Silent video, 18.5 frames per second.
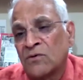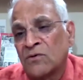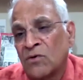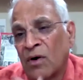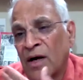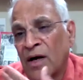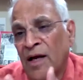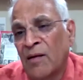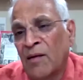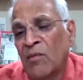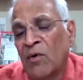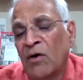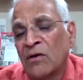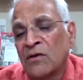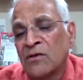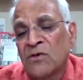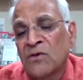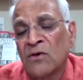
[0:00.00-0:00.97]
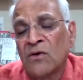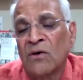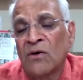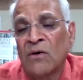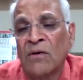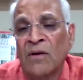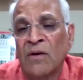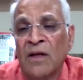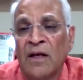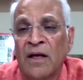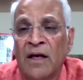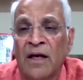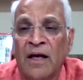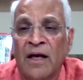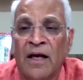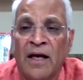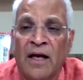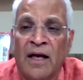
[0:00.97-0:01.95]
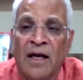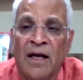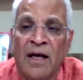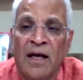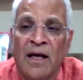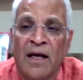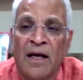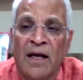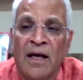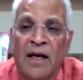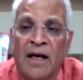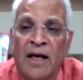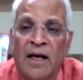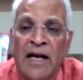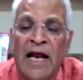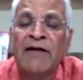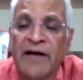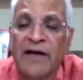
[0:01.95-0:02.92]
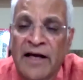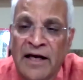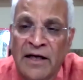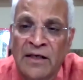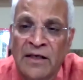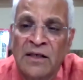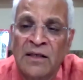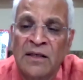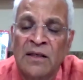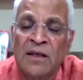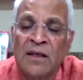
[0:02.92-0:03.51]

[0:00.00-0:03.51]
So I am also a, an advocate